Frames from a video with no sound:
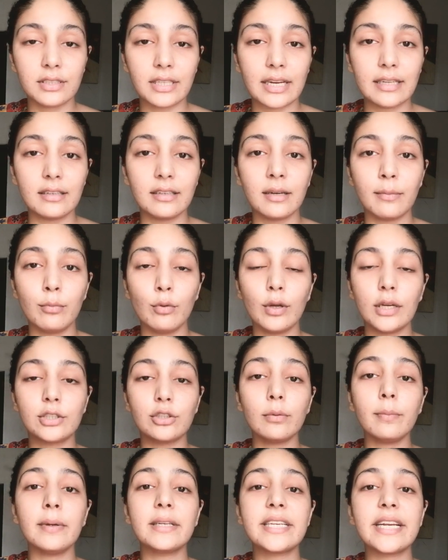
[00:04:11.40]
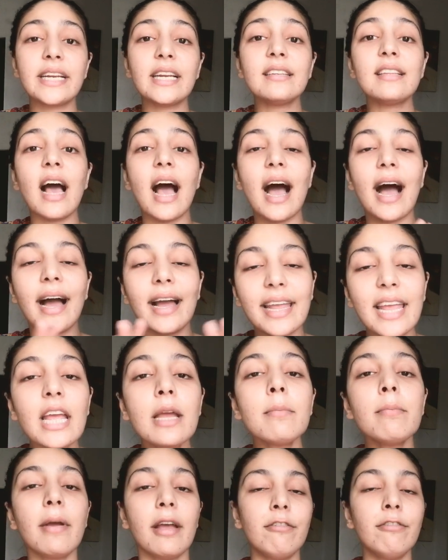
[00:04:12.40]
basically the
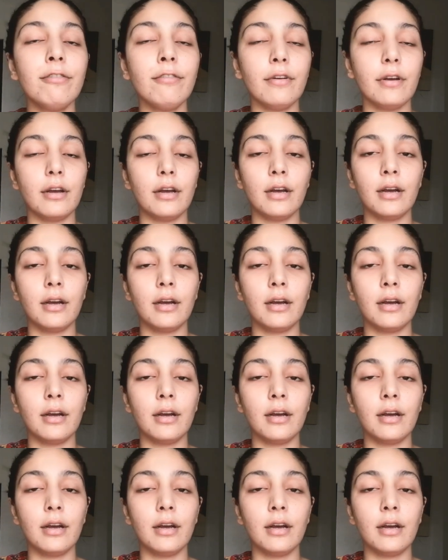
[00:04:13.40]
IMF